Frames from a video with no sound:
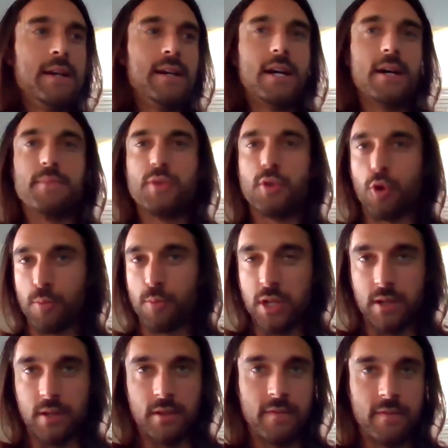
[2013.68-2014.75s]

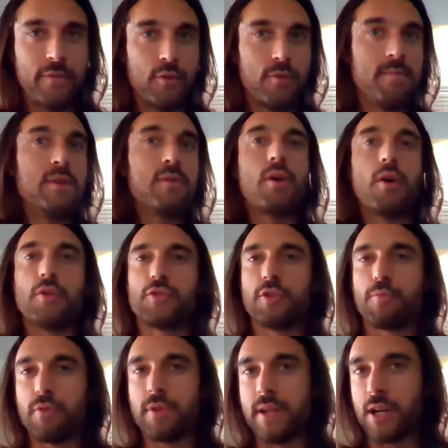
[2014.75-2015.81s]
absorption, for
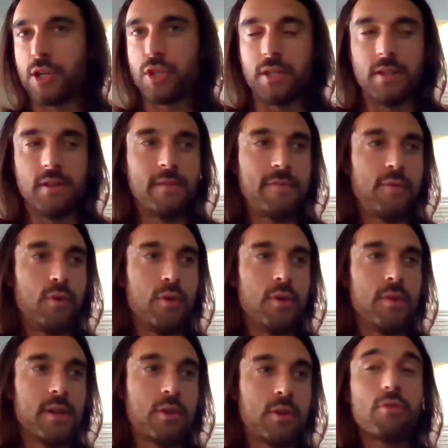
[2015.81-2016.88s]
mucosal production, for
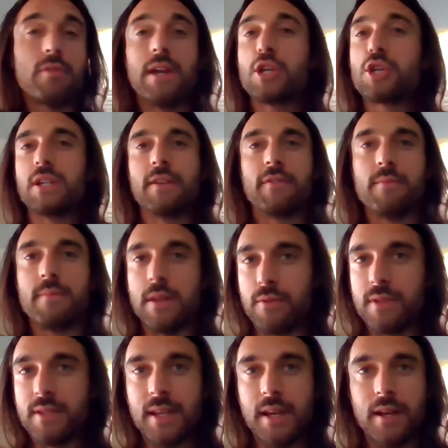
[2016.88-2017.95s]
the creation of
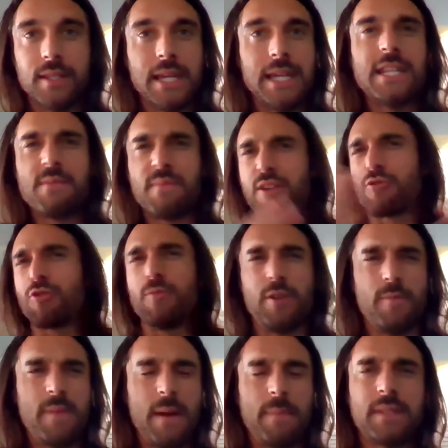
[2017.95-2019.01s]
immune cells,
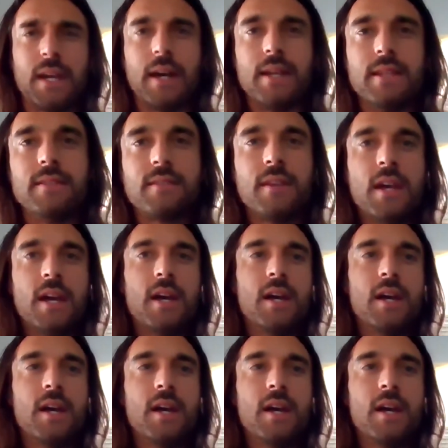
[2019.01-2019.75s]
antimicrobial peptides.